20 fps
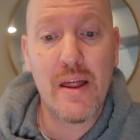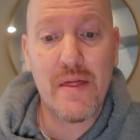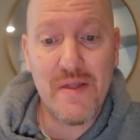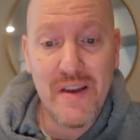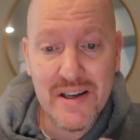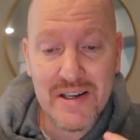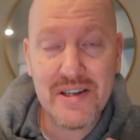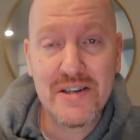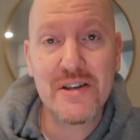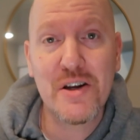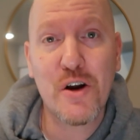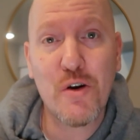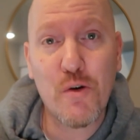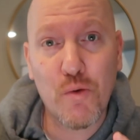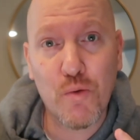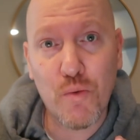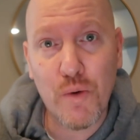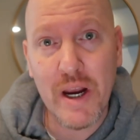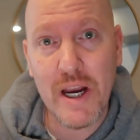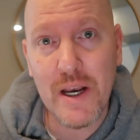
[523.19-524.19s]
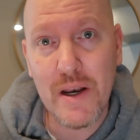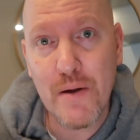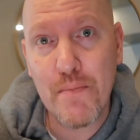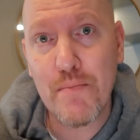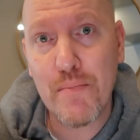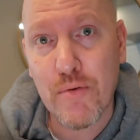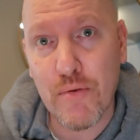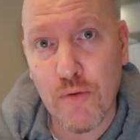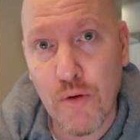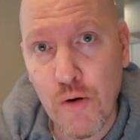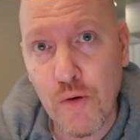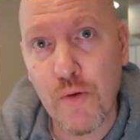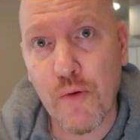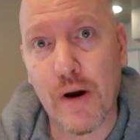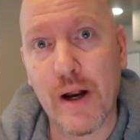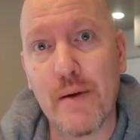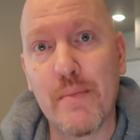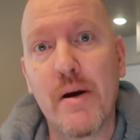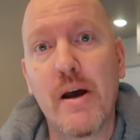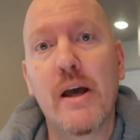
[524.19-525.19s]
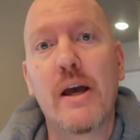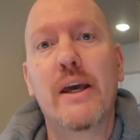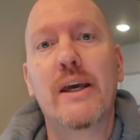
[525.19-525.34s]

This is a great program.